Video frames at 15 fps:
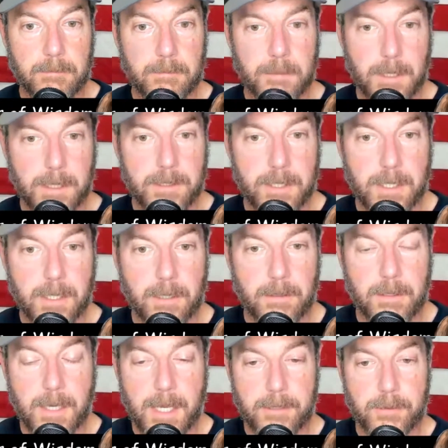is in
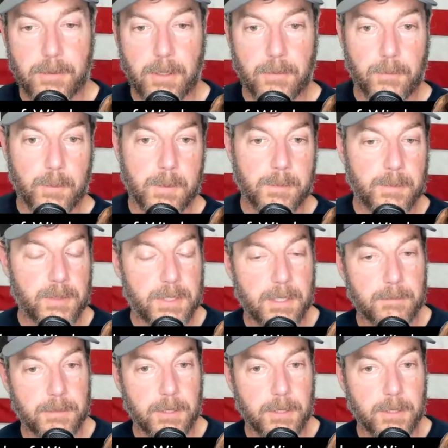the National Law Enforcement Museum.